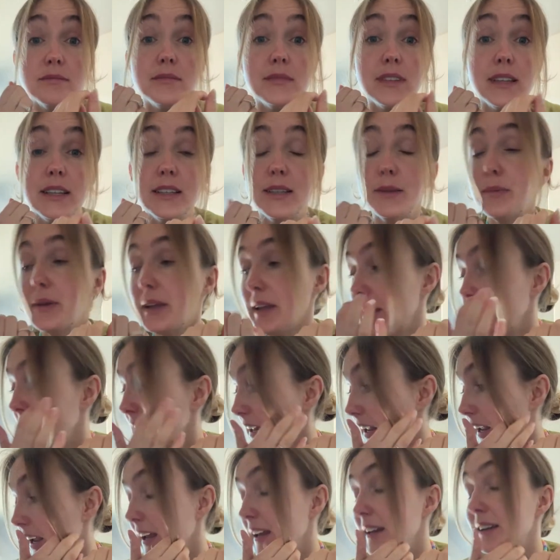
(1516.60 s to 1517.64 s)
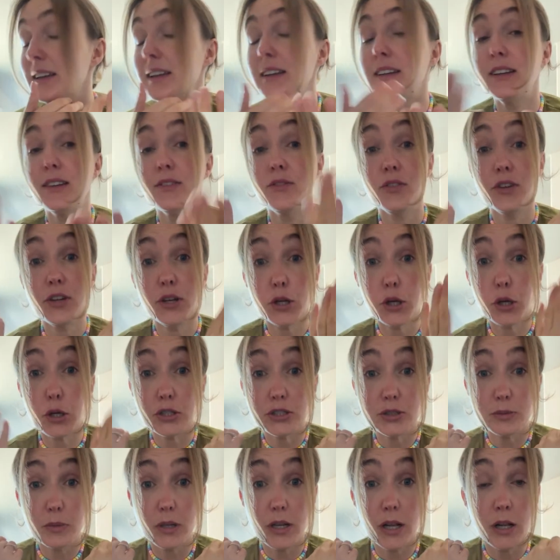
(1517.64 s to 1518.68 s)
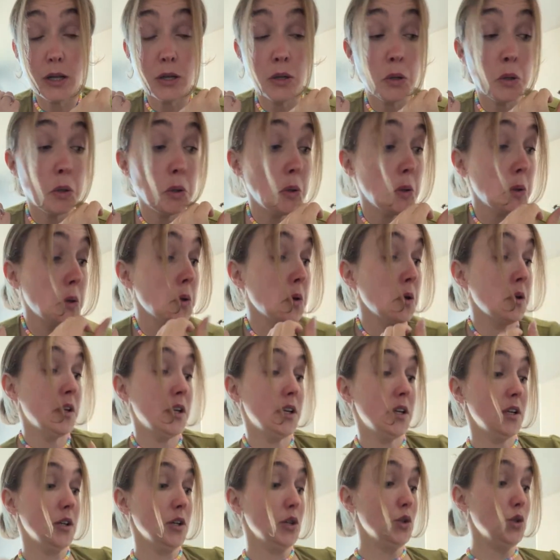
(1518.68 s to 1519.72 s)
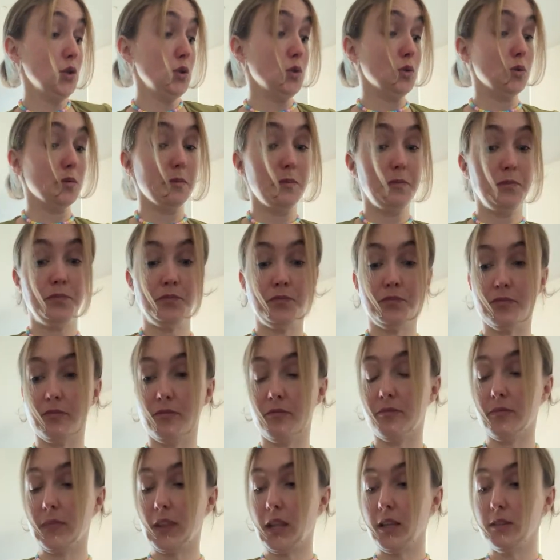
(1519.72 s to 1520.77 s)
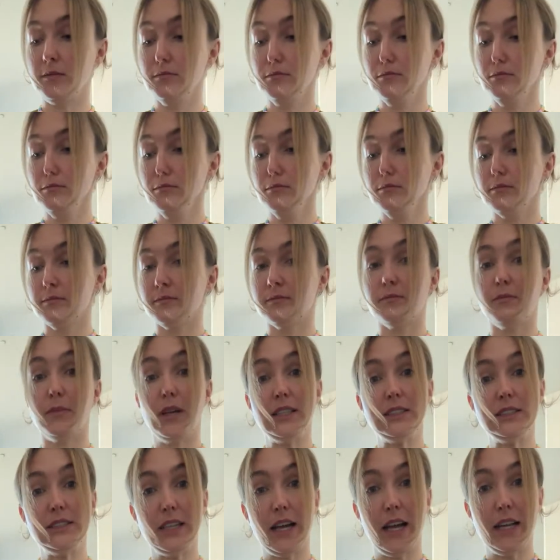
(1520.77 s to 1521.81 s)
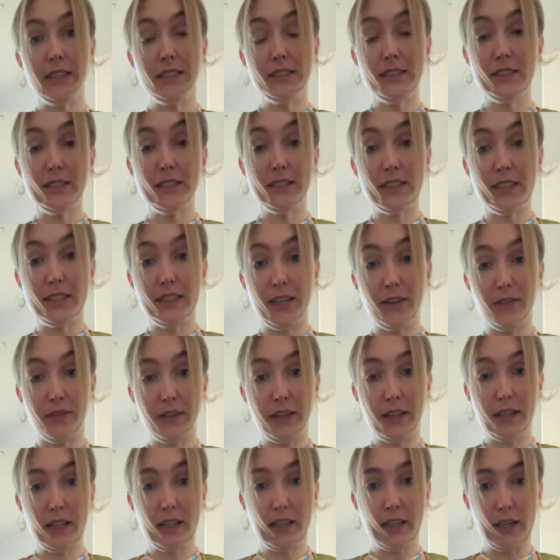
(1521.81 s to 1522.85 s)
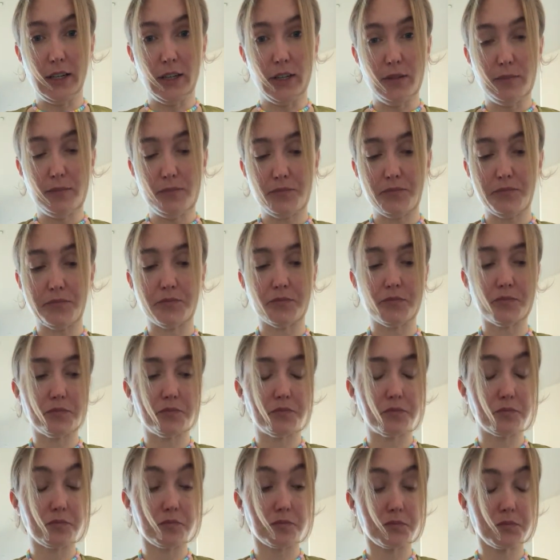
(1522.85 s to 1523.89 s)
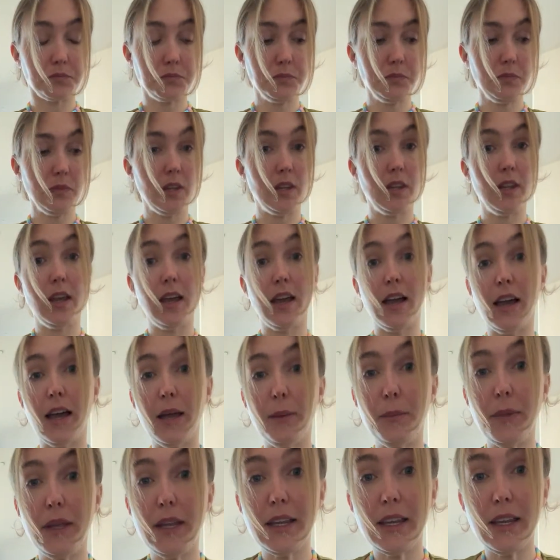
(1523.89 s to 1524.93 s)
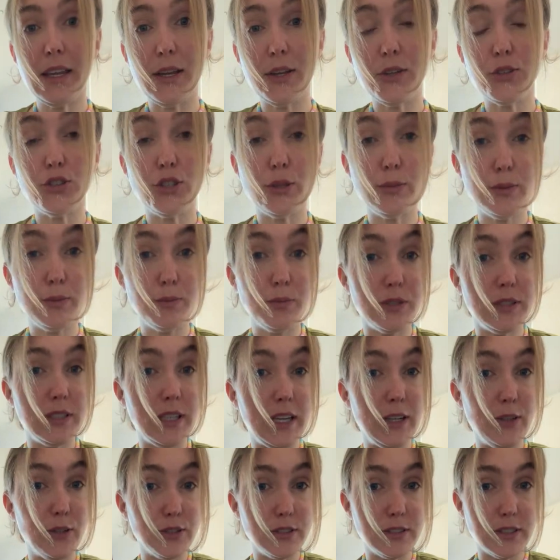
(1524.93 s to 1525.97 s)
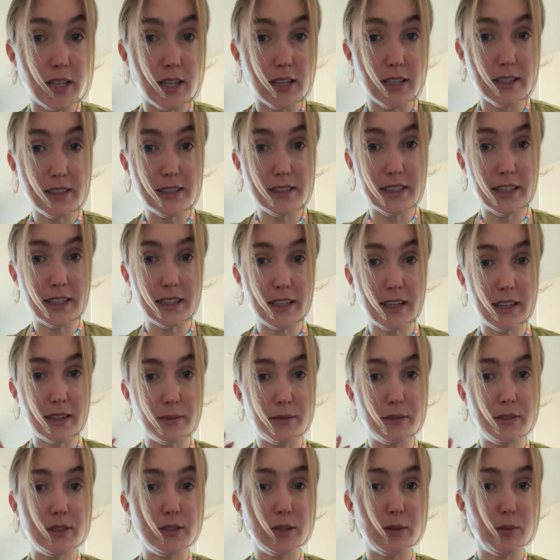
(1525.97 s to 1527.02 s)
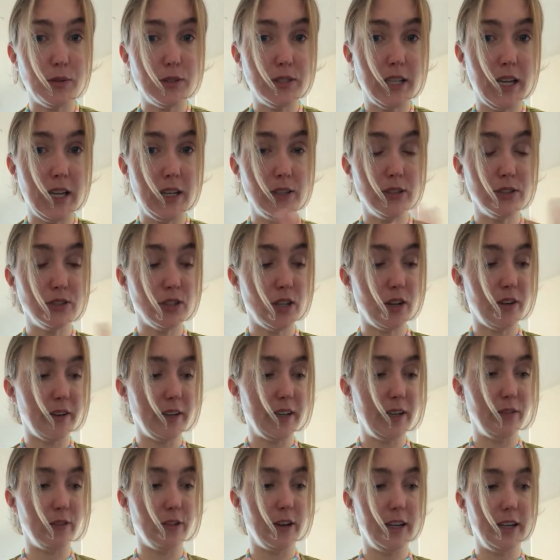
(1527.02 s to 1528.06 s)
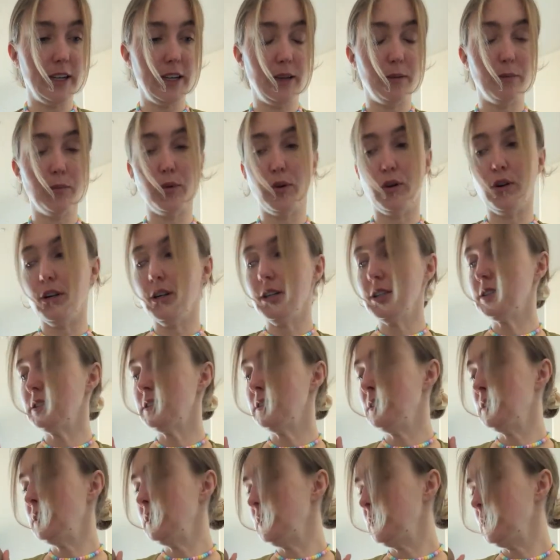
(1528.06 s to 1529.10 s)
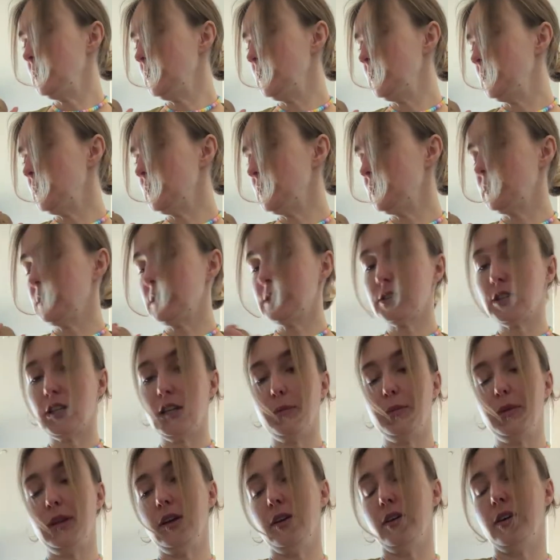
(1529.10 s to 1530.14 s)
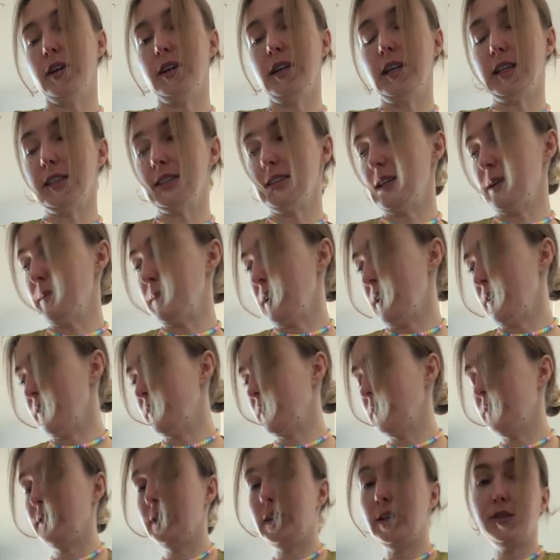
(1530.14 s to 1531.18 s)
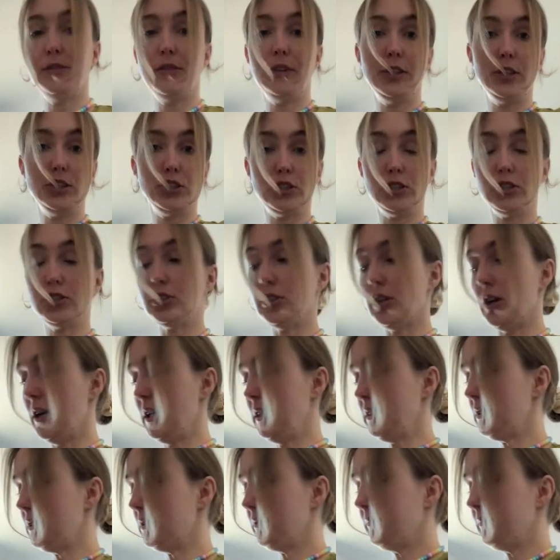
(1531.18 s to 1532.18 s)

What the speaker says: in the pan and then the vinegar smell. Whew. My sinuses are definitely clear. I'm making German potato salad. I got the potatoes already ready and boiled. So that's gonna be our next step after we finish the sauce.